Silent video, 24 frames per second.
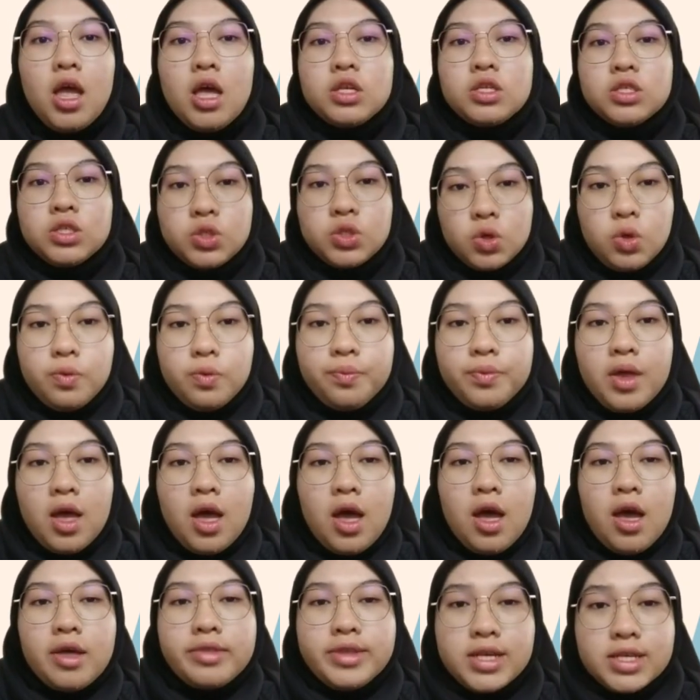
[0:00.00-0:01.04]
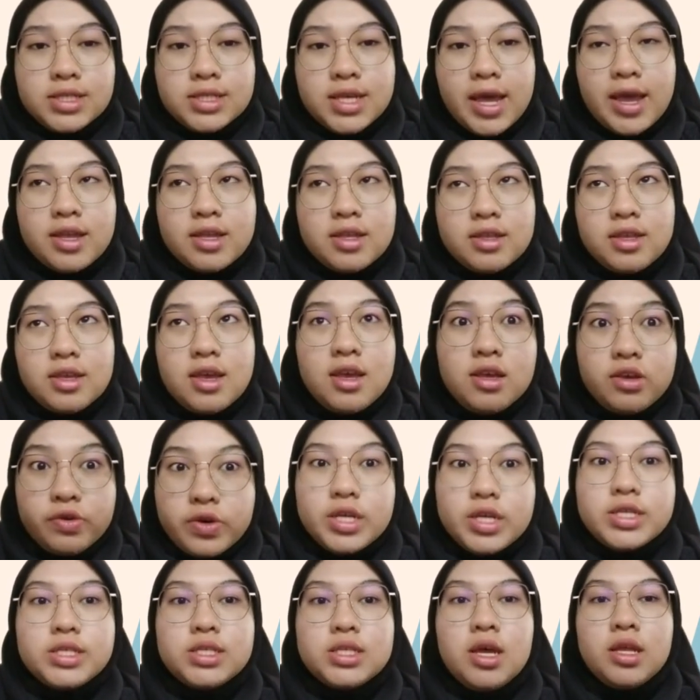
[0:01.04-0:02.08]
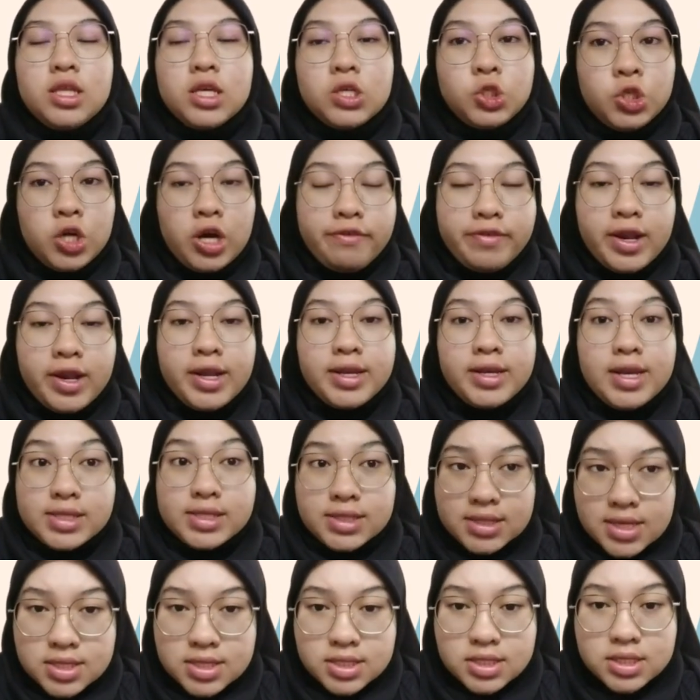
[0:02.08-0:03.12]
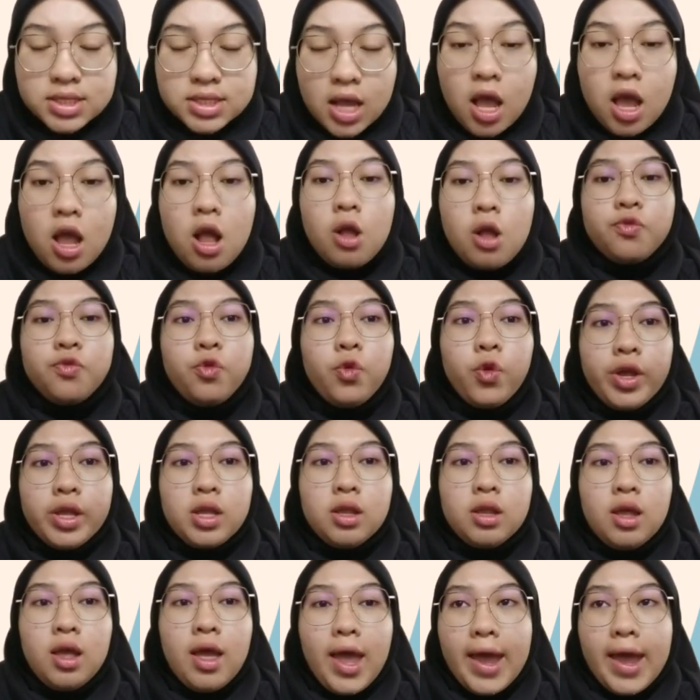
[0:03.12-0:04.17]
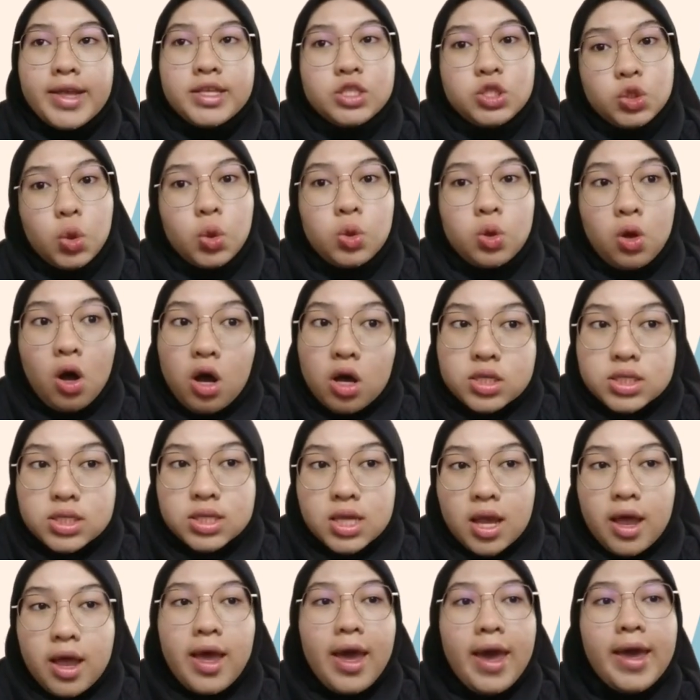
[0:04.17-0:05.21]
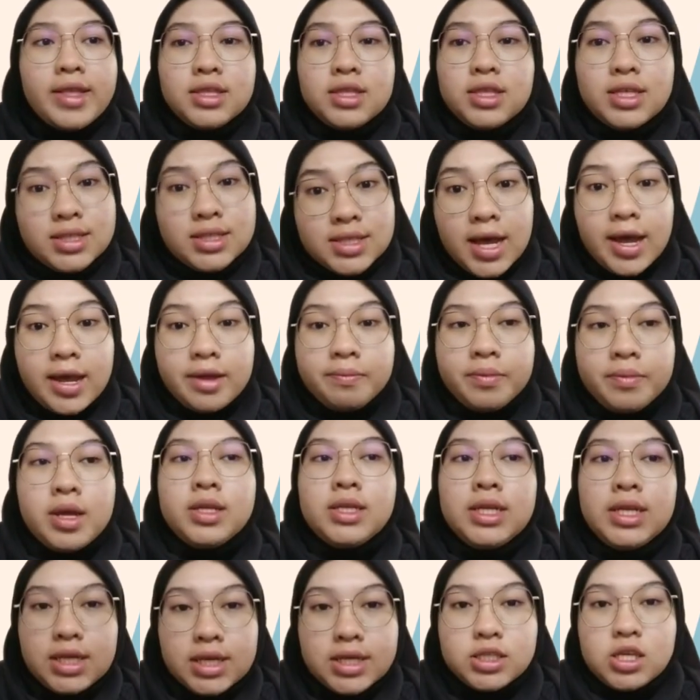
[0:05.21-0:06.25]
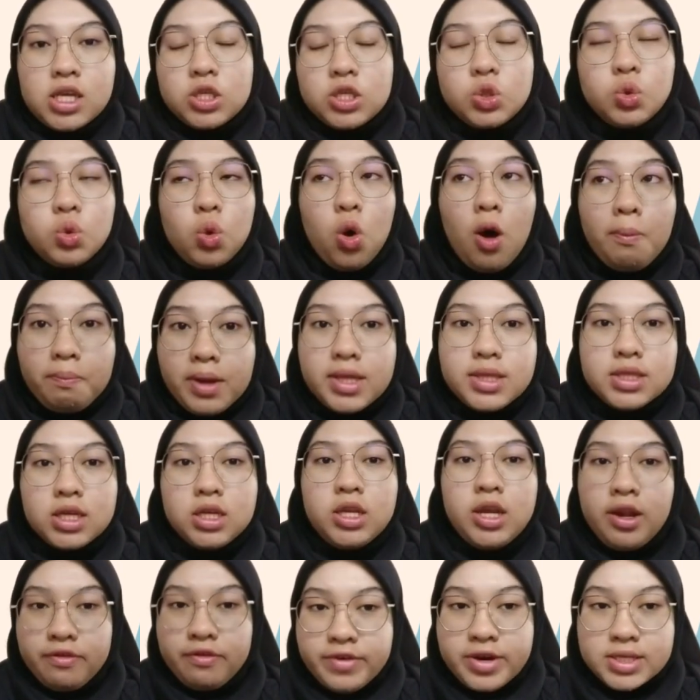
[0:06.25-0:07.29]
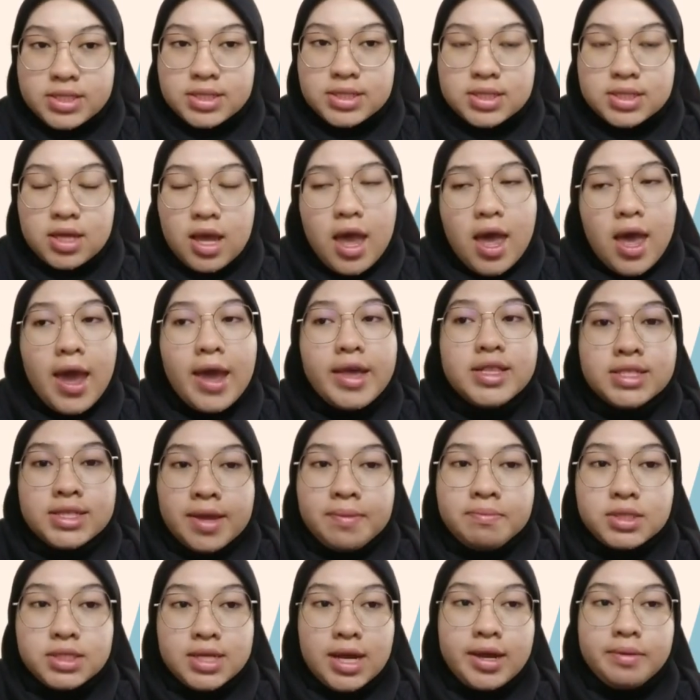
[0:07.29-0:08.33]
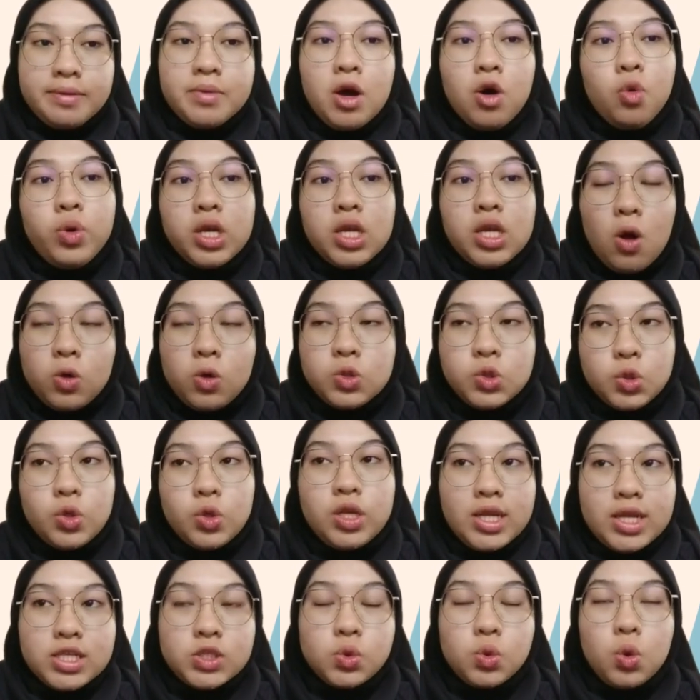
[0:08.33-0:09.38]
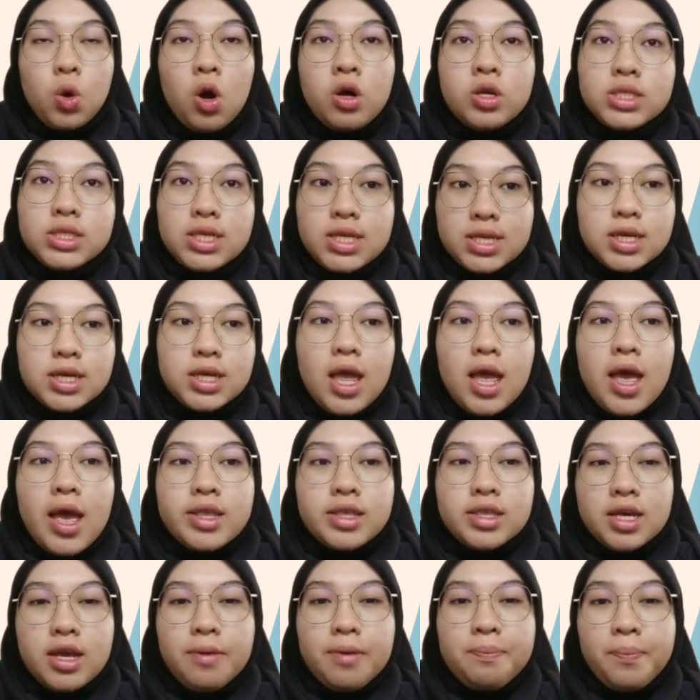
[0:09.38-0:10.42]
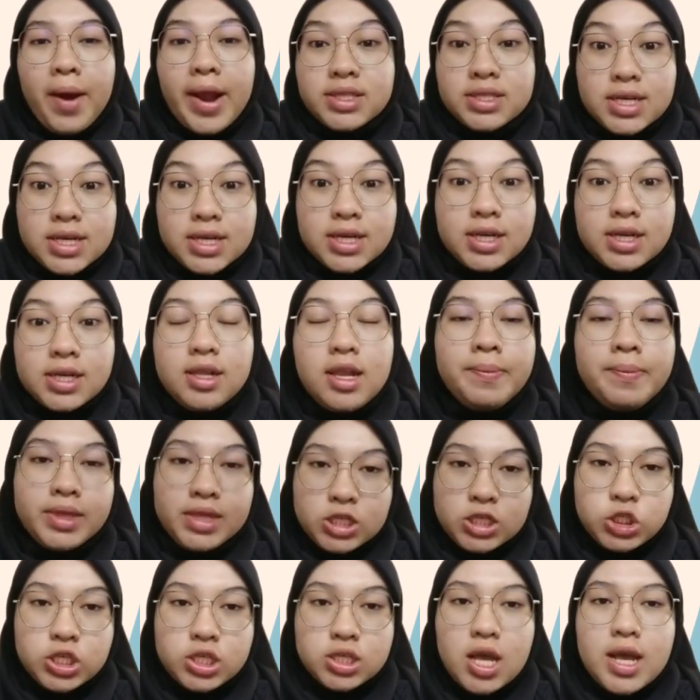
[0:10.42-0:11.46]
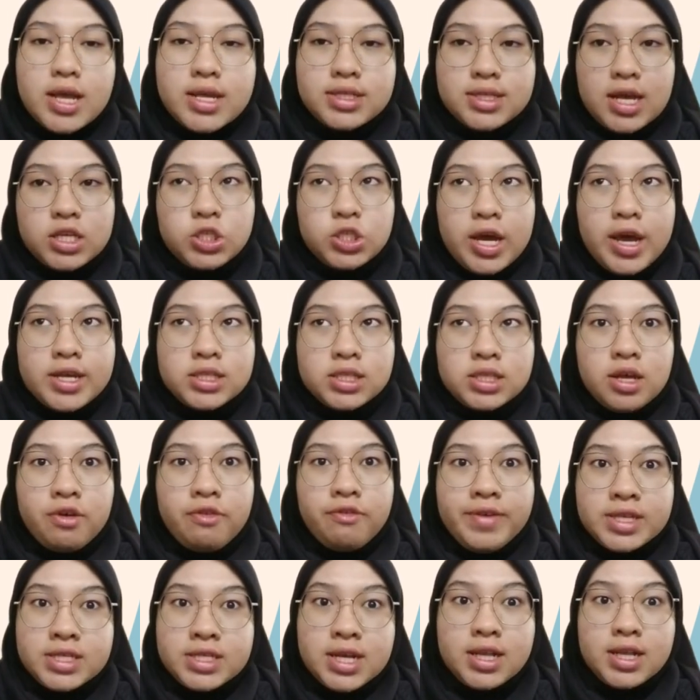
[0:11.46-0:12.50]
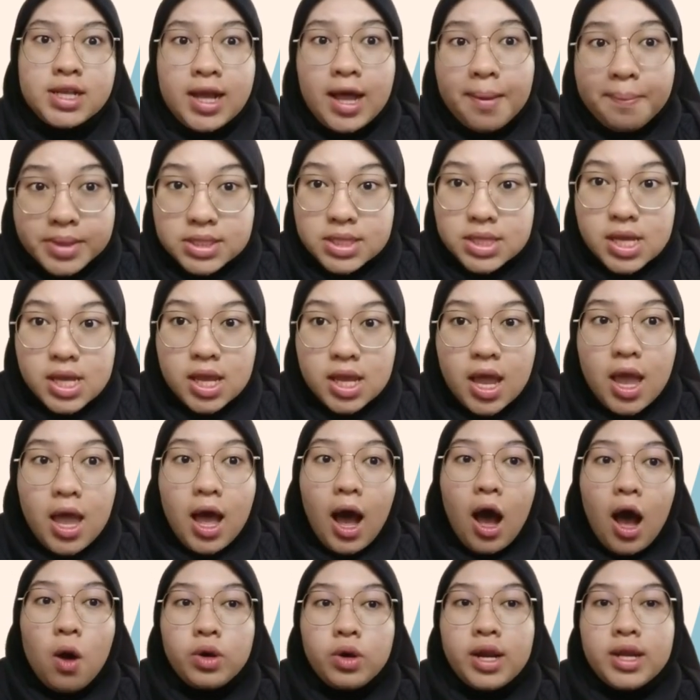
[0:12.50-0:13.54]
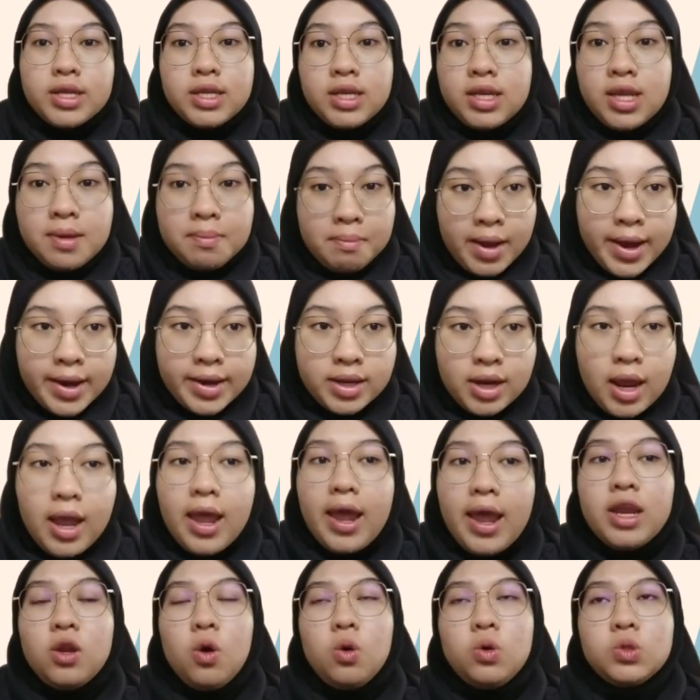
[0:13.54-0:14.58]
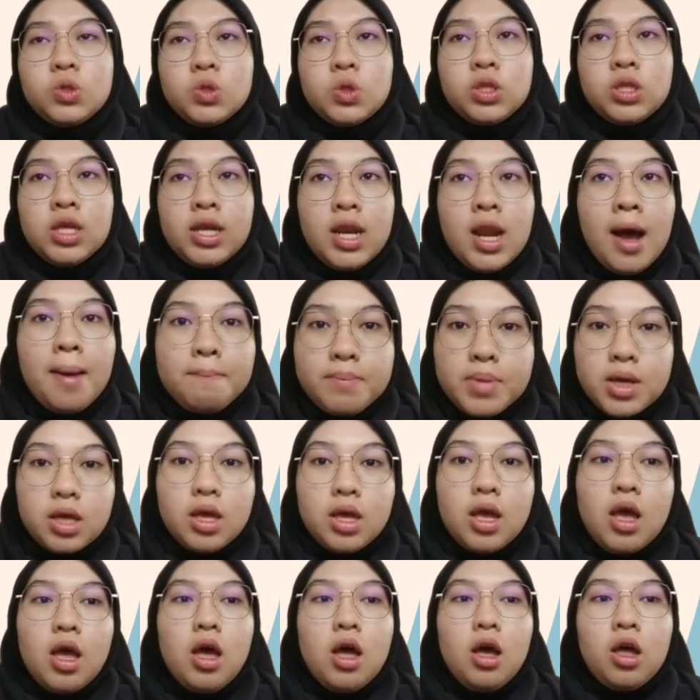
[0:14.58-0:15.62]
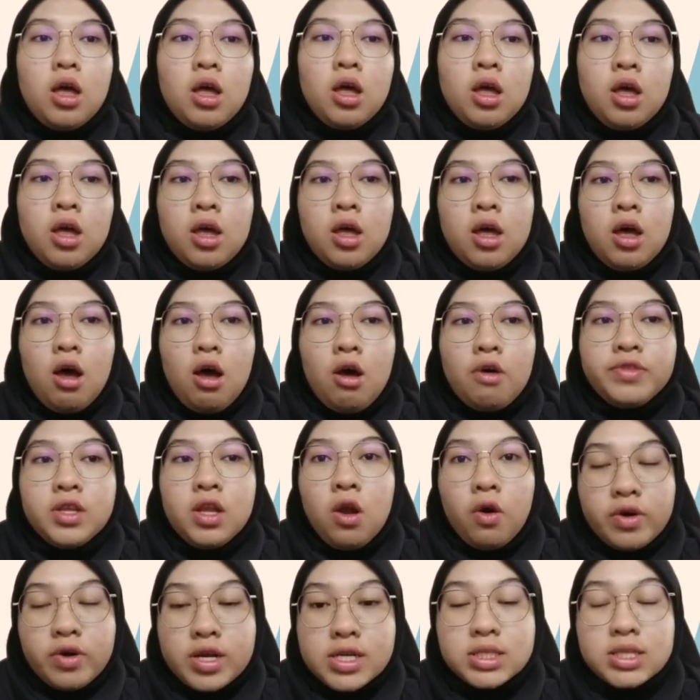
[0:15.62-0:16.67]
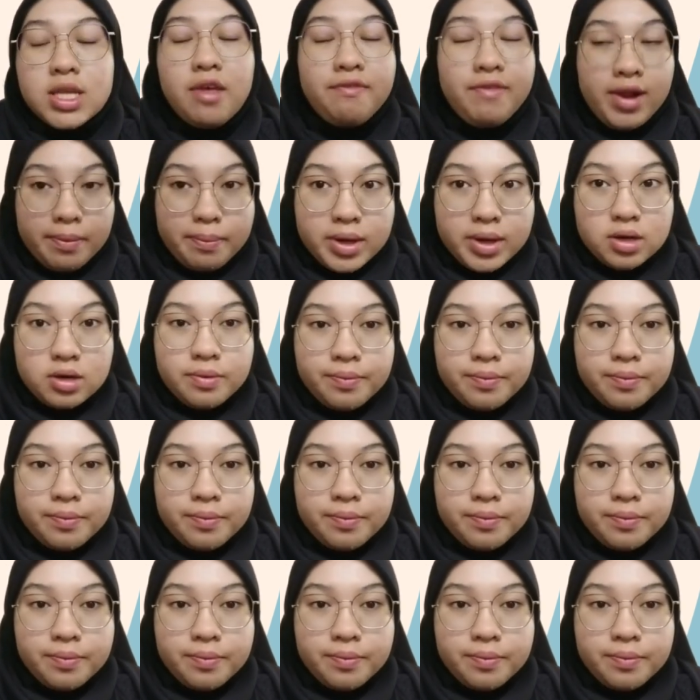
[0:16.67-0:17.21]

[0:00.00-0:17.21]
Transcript: So, this can increase the traveling distance, fuel and toll costs, and the time needed to complete the deliveries. At the same time, we also need to consider the practical limitation, such as the physical capacity, outlet demand, and also the number of the lorries available.